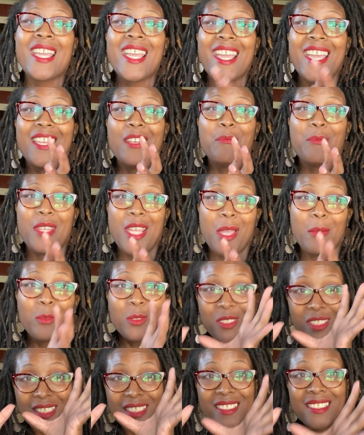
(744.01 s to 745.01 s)
and be able
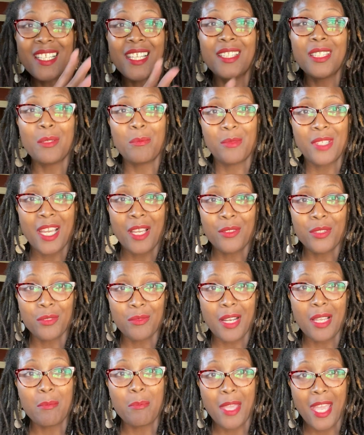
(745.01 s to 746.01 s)
to send them down the
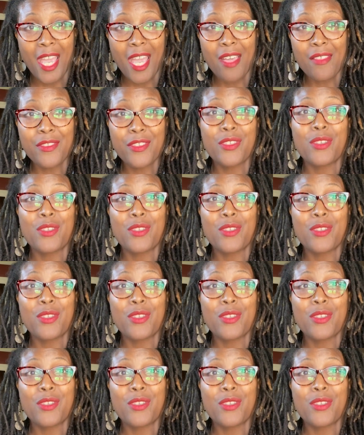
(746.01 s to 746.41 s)
right path.